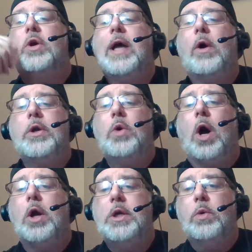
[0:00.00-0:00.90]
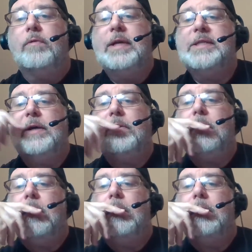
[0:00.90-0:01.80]
Charnel, are you a
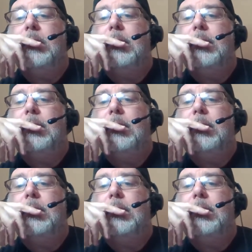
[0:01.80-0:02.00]
reseller?